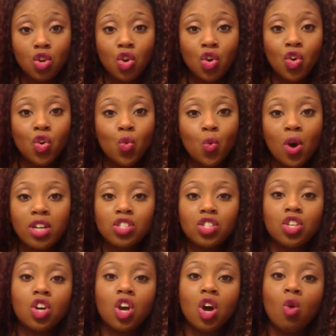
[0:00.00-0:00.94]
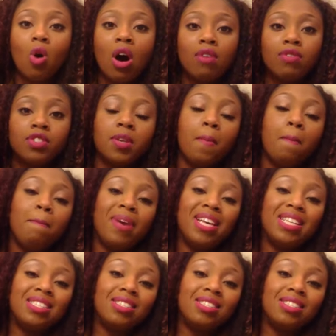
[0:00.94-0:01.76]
who want to go off to big